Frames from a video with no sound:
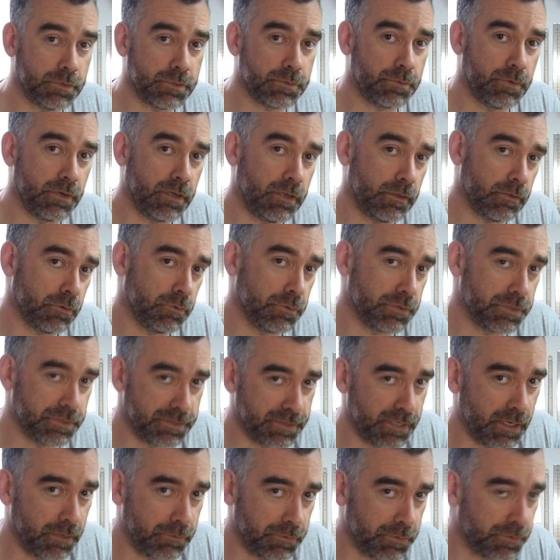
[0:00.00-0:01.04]
molds one, I'll go
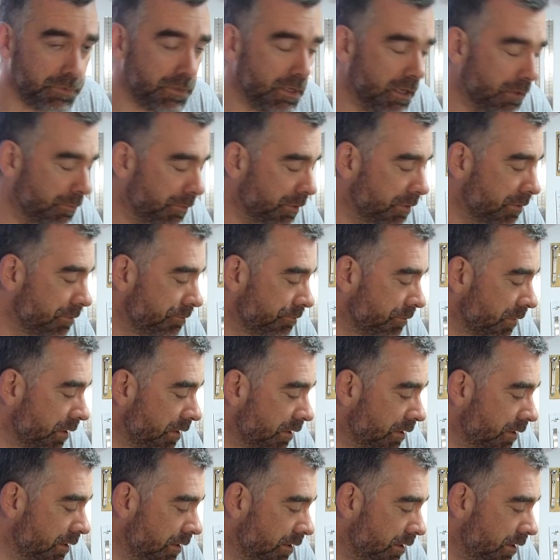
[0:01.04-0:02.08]
to town on that one.
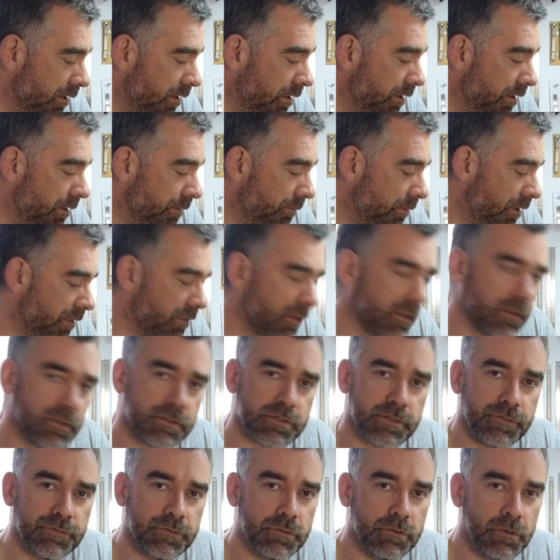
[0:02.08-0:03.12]
I think
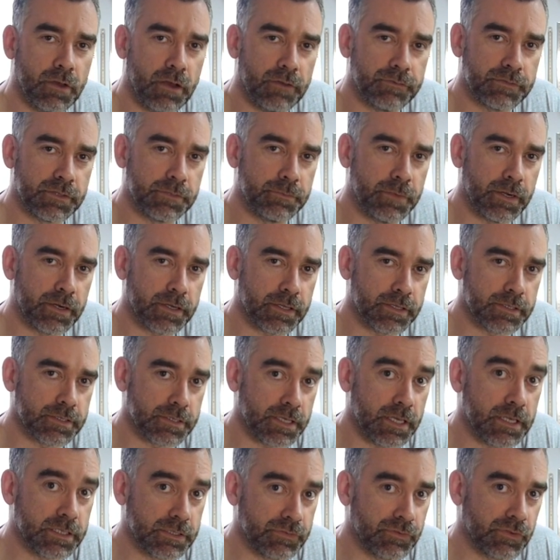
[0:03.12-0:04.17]
there's a few aftermarket
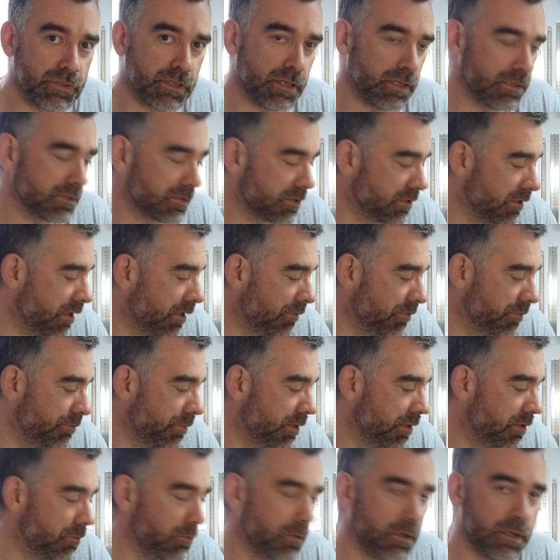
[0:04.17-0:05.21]
sets for that, so that
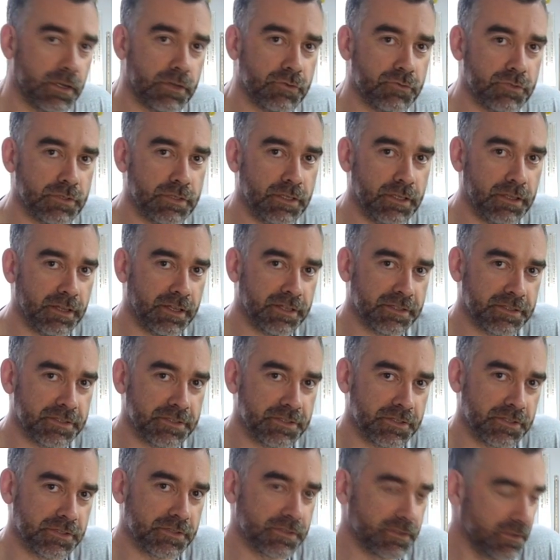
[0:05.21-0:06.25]
would be the one I'd really like
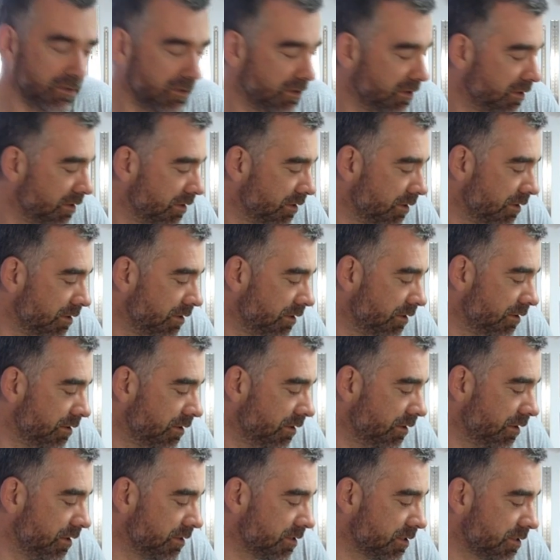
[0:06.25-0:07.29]
to just,
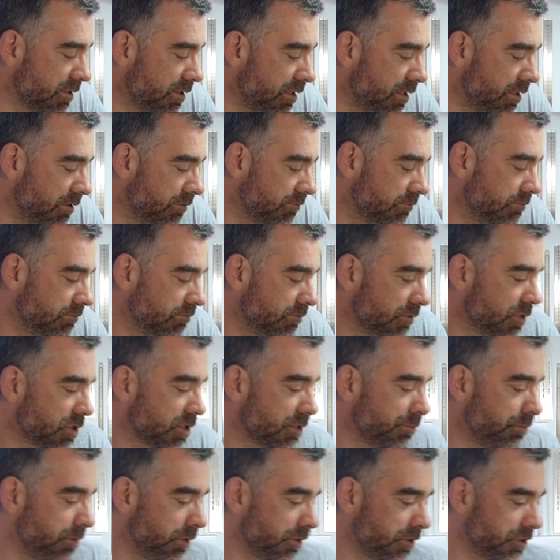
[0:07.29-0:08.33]
as I say,
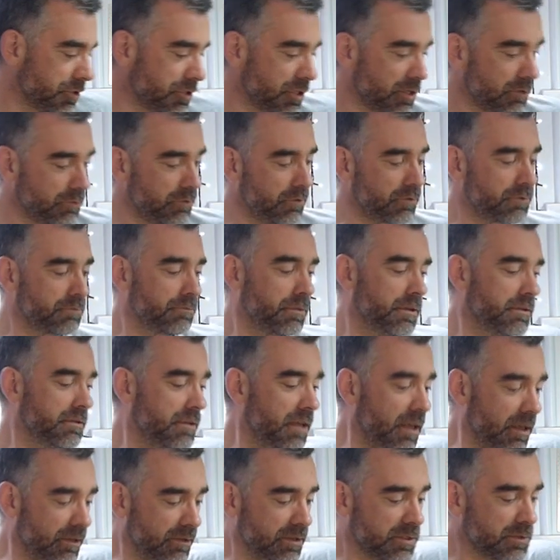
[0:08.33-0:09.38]
splurge out on.
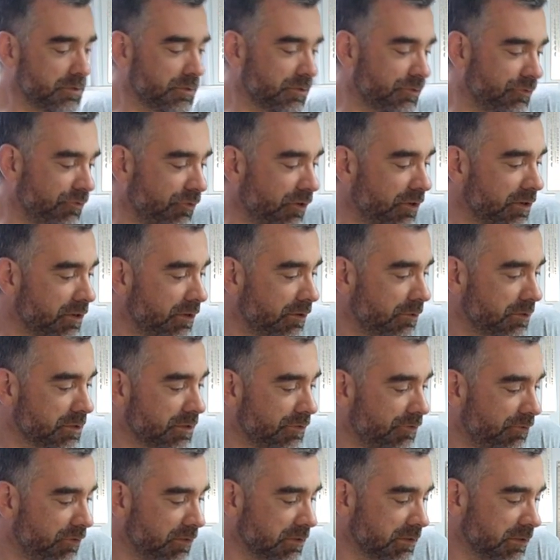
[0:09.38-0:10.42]
But yeah, this was fun. It
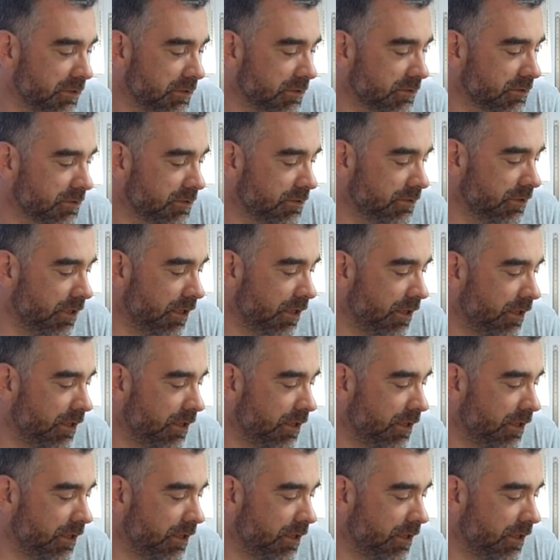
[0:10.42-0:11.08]
was a fun little